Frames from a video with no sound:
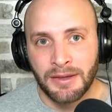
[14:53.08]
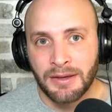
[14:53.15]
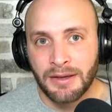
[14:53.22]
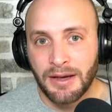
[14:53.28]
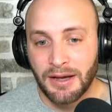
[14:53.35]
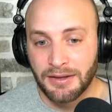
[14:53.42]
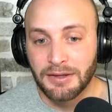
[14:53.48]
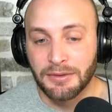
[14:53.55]

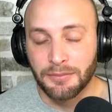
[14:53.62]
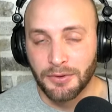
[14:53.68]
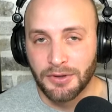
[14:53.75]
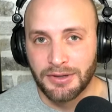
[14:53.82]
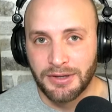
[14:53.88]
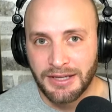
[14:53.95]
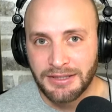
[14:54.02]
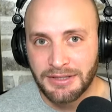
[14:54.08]

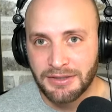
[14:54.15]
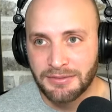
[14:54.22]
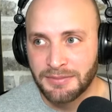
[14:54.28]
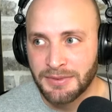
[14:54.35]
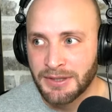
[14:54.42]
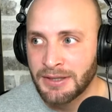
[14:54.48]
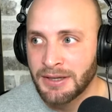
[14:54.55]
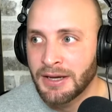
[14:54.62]

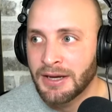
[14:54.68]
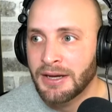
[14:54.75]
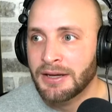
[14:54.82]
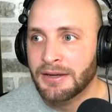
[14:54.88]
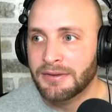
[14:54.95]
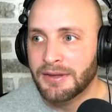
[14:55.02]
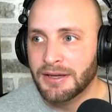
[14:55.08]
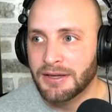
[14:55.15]

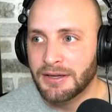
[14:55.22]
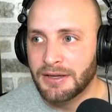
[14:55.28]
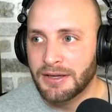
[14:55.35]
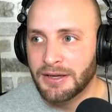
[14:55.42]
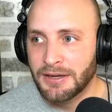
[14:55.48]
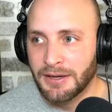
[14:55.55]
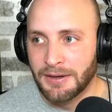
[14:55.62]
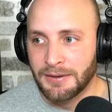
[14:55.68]
They could
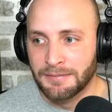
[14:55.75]
get